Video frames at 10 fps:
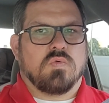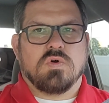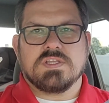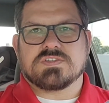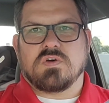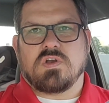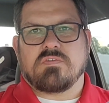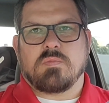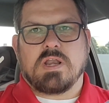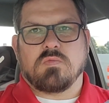What's going on,
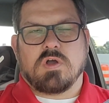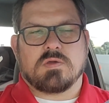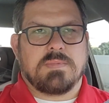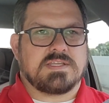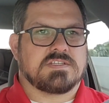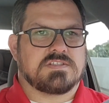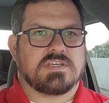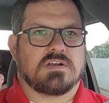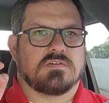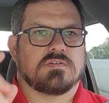everybody? Welcome back to the
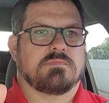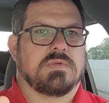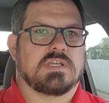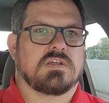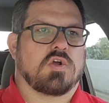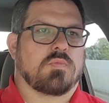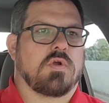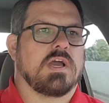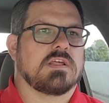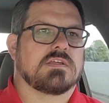channel. Big Dog
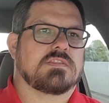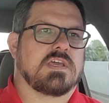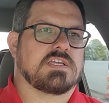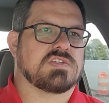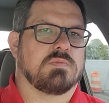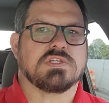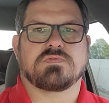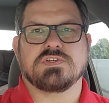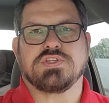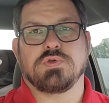Brett. Thanks so much
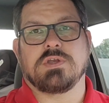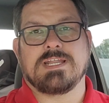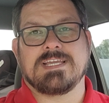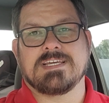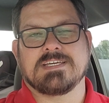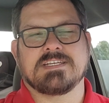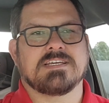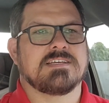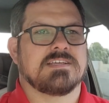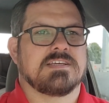for tuning in.
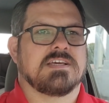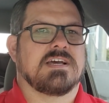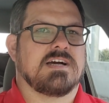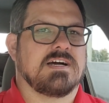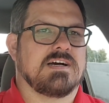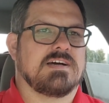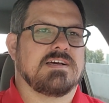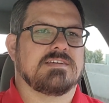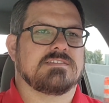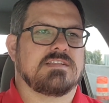
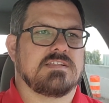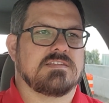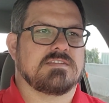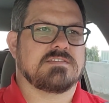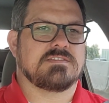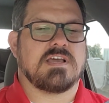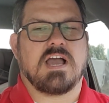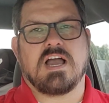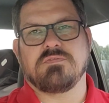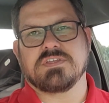Uh,
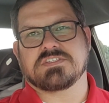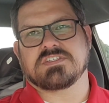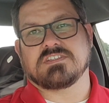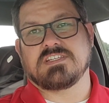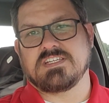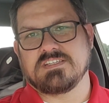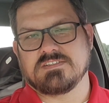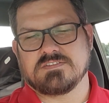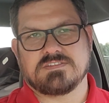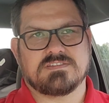obviously,
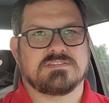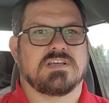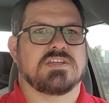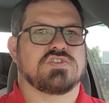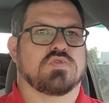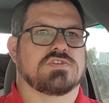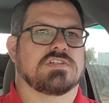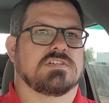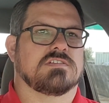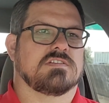uh,
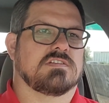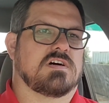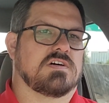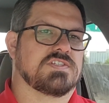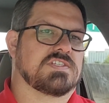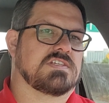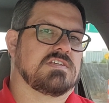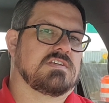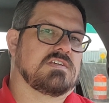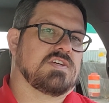Georgia lost
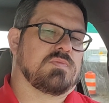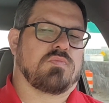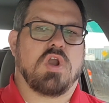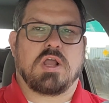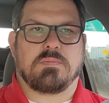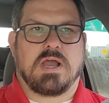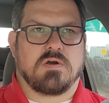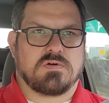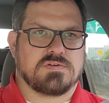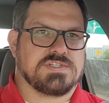Brock
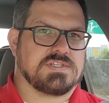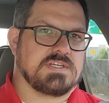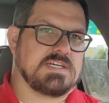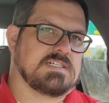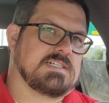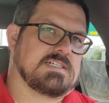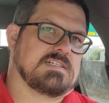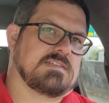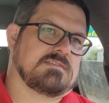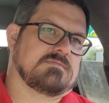Bowers uh,